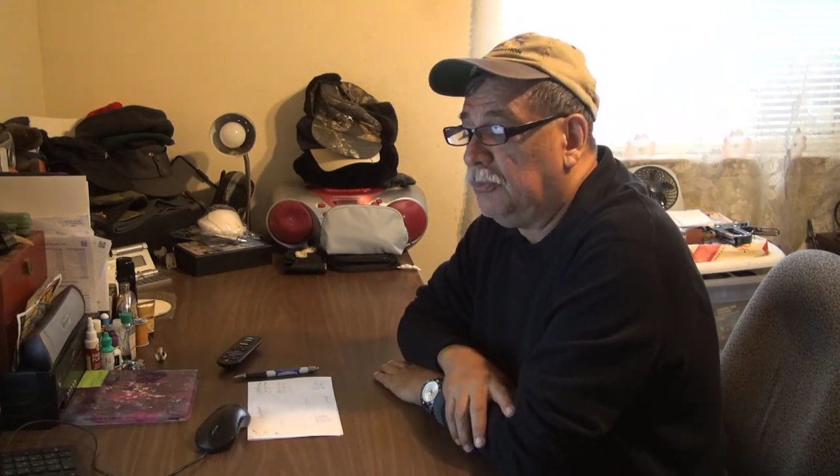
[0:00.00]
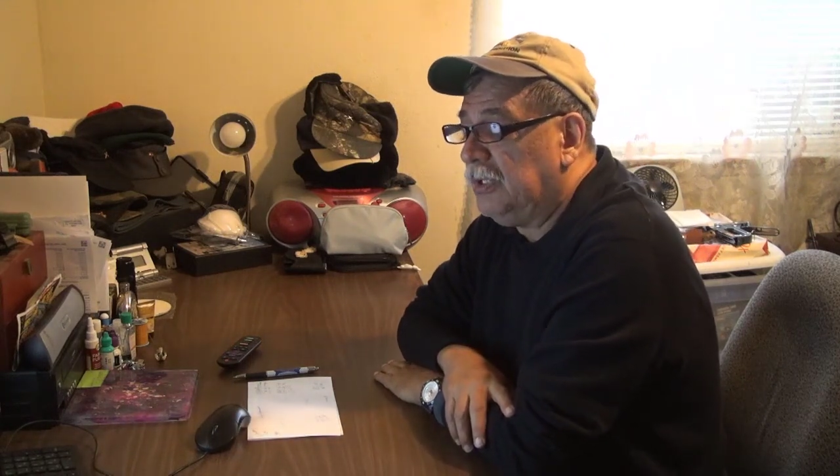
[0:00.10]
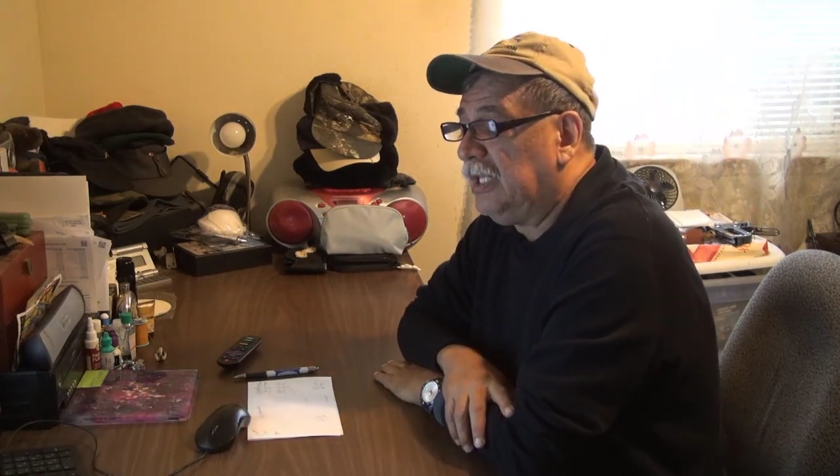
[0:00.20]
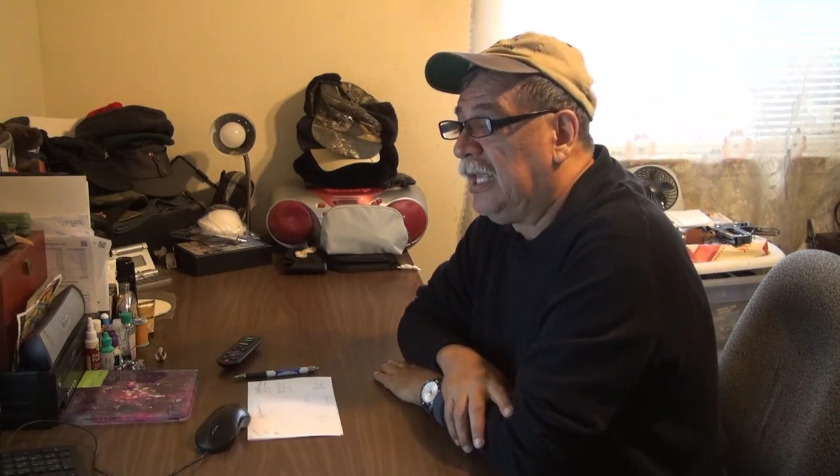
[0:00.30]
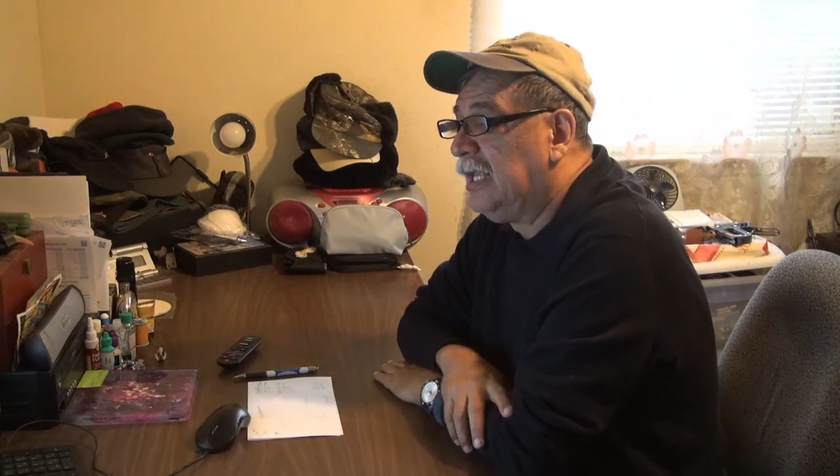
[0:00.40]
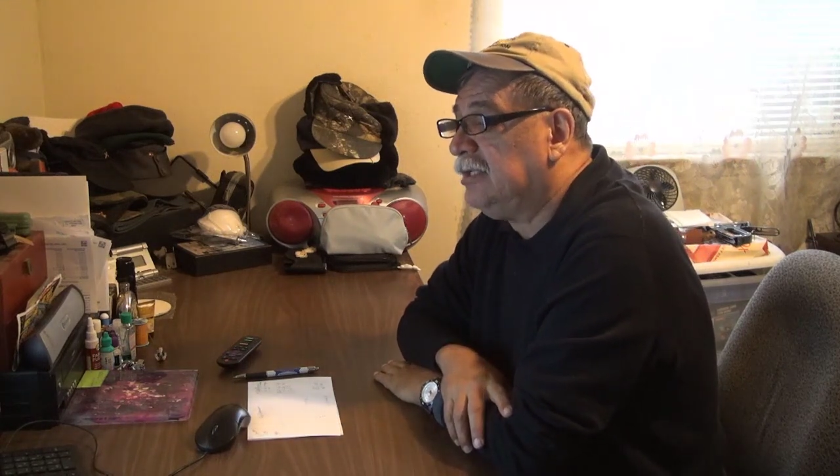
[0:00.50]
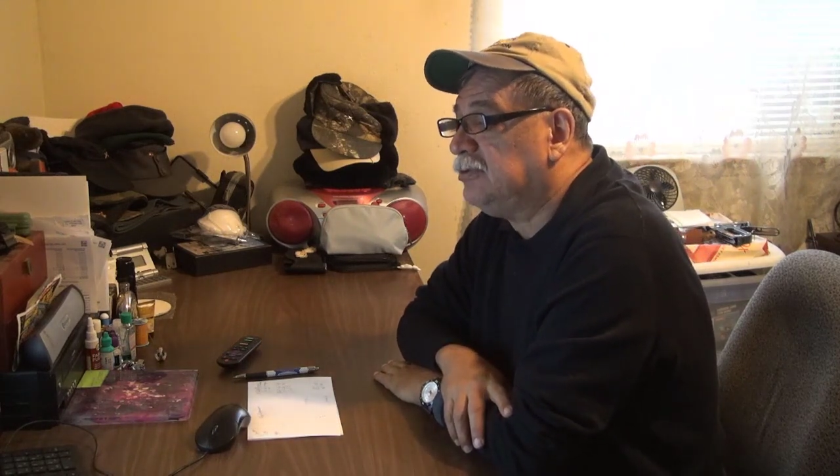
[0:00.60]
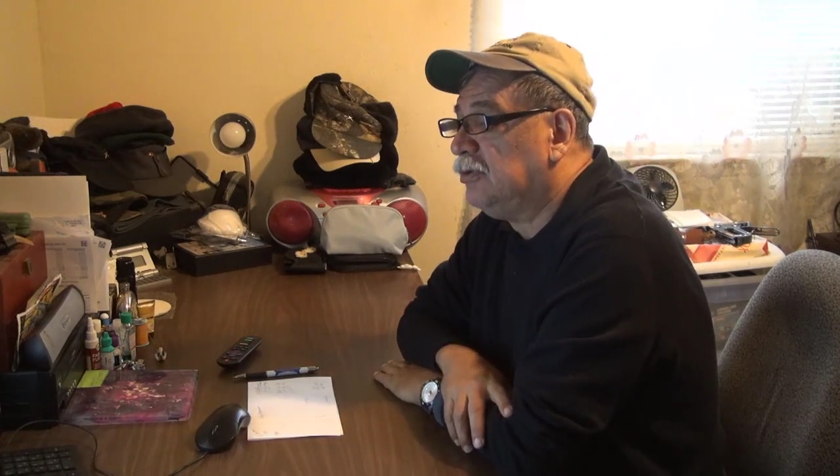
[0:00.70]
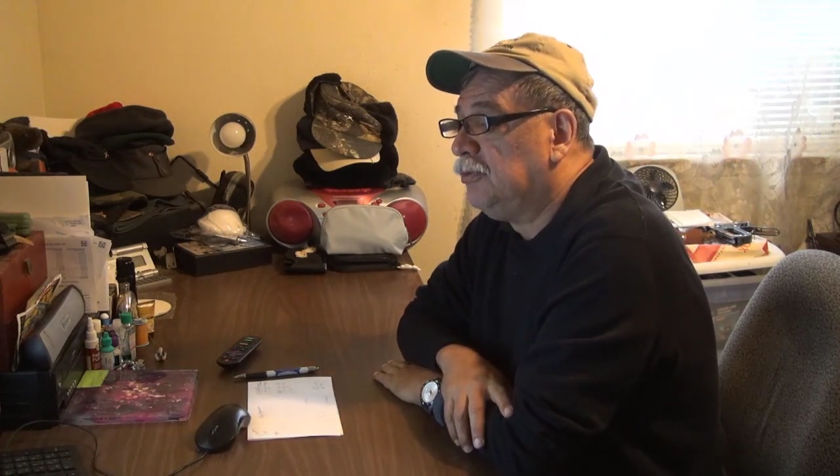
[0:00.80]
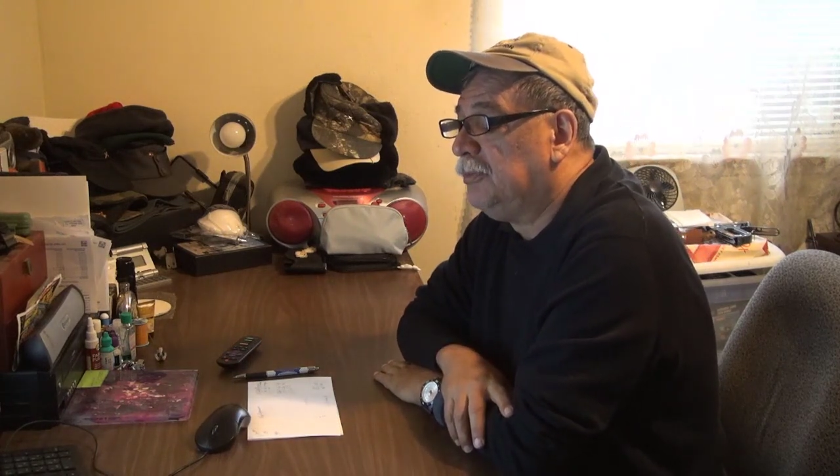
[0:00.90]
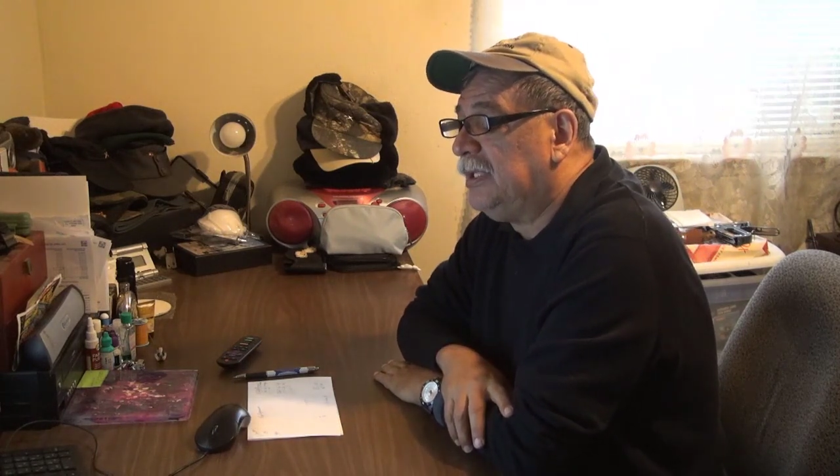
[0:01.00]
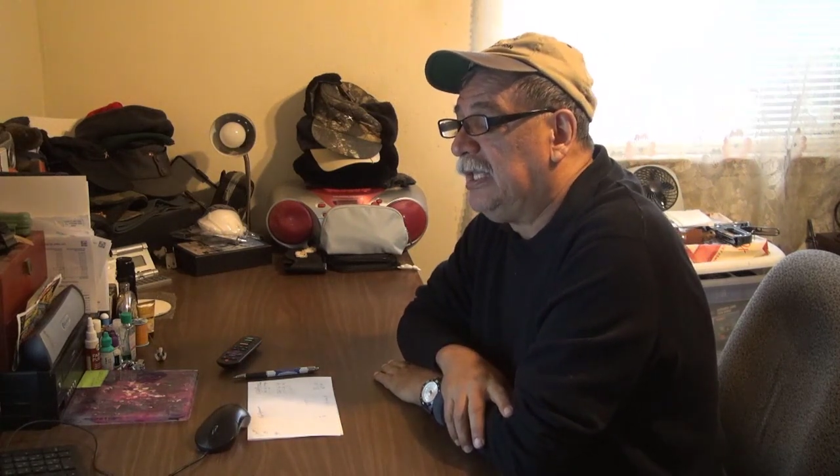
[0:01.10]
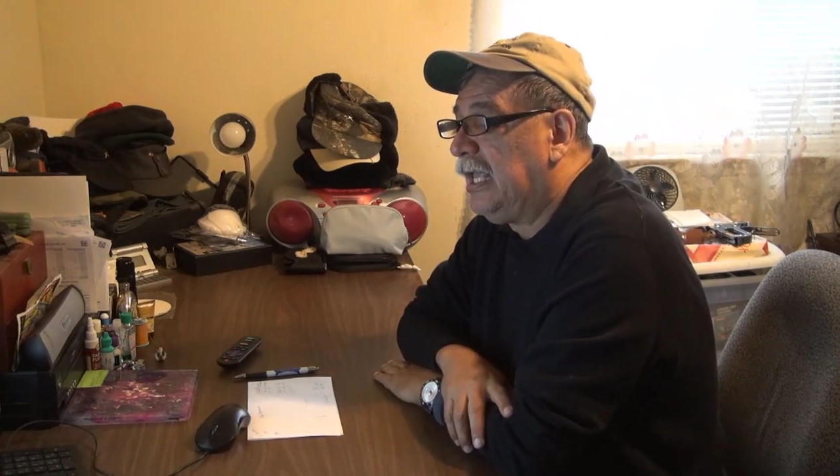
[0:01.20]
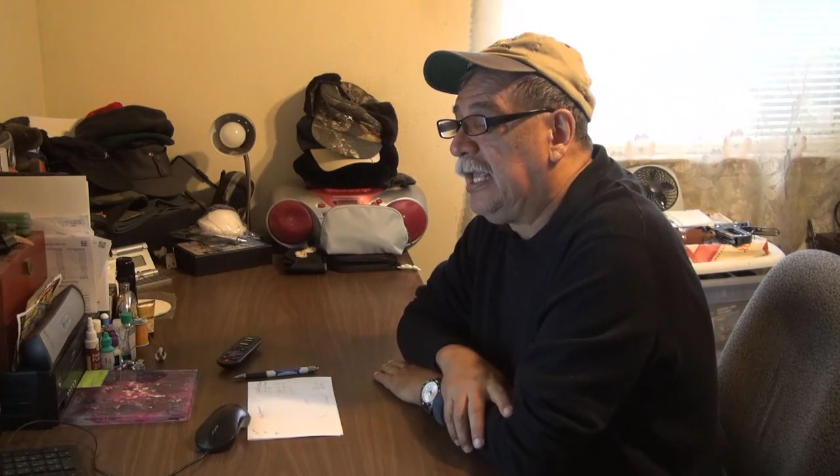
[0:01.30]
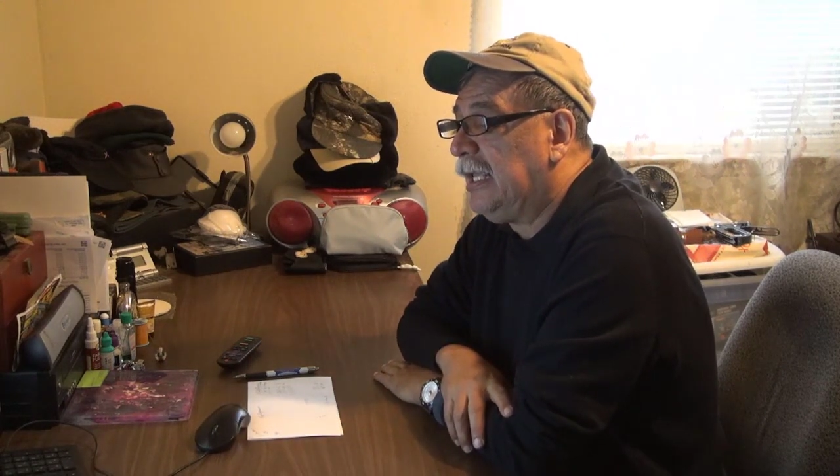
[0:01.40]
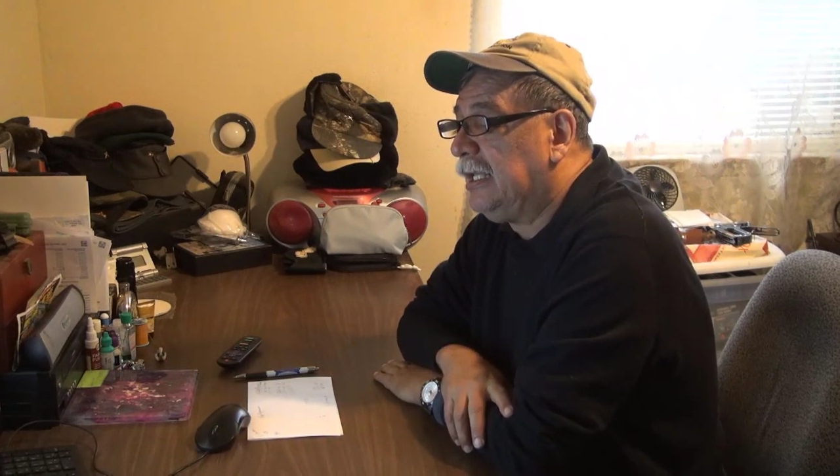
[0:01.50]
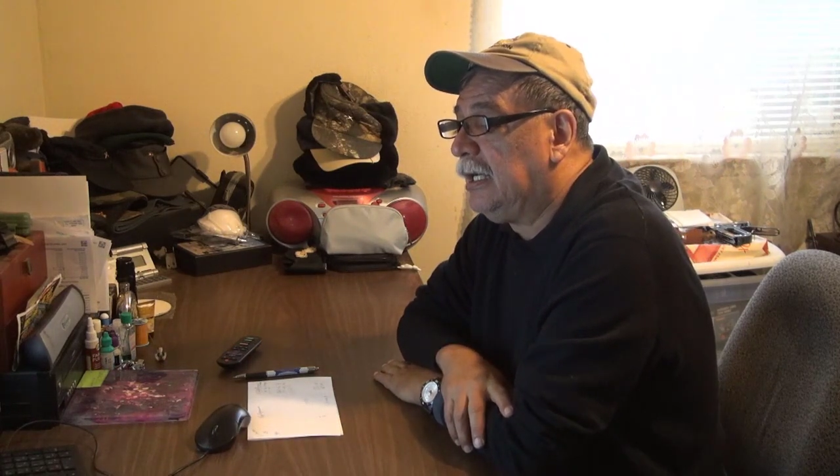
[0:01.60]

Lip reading: BS or your BA,